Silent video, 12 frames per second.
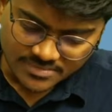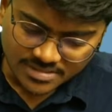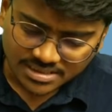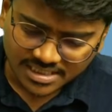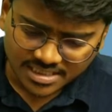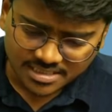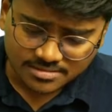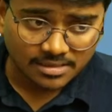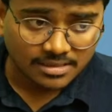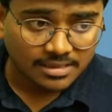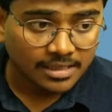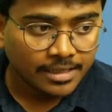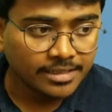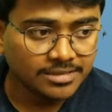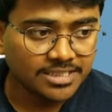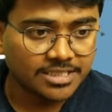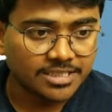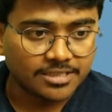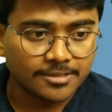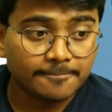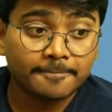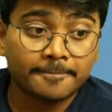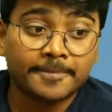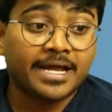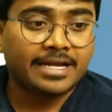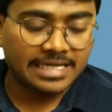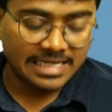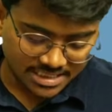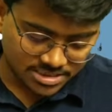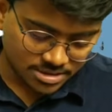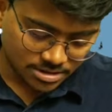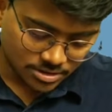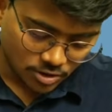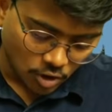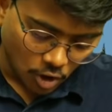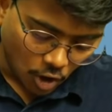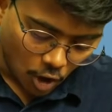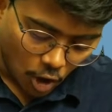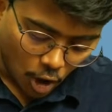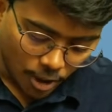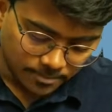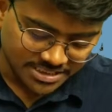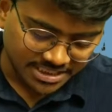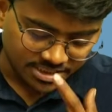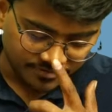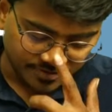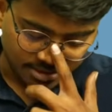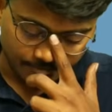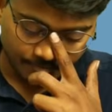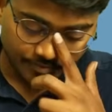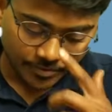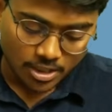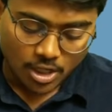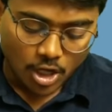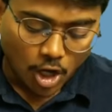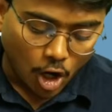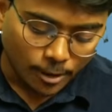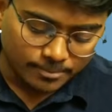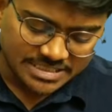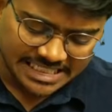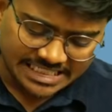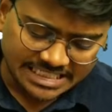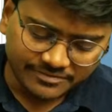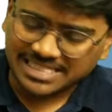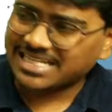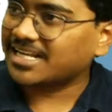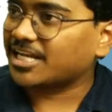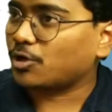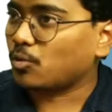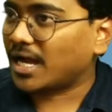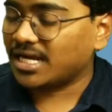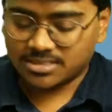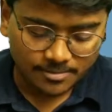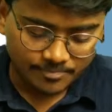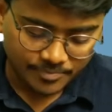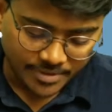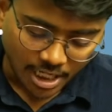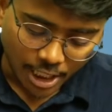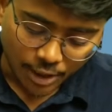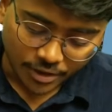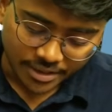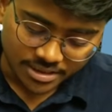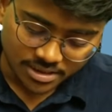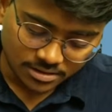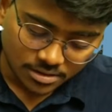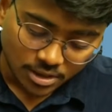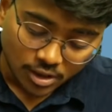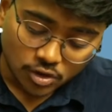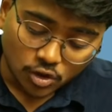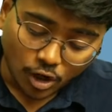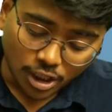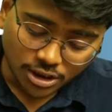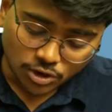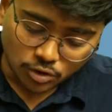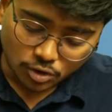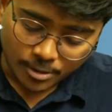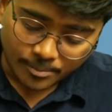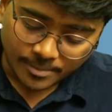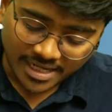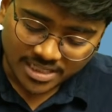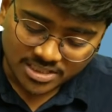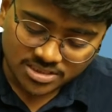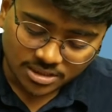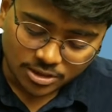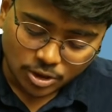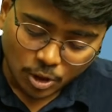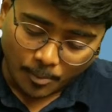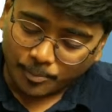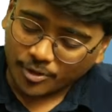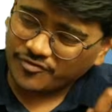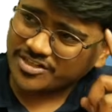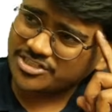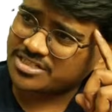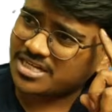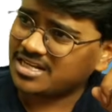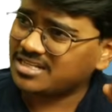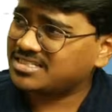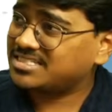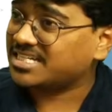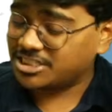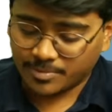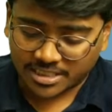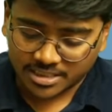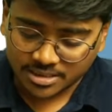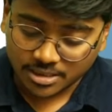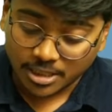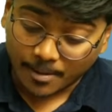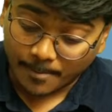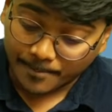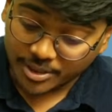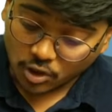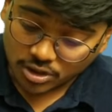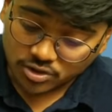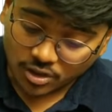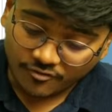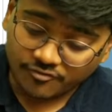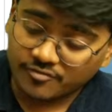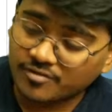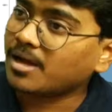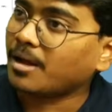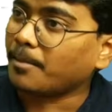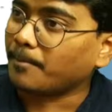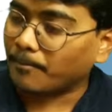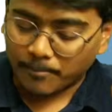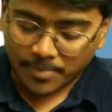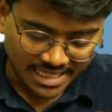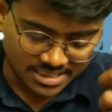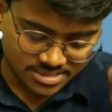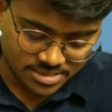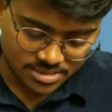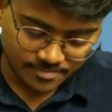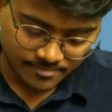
That is integrity. Next, objectivity. Objectivity requires an auditor not to compromise professional judgment because of bias,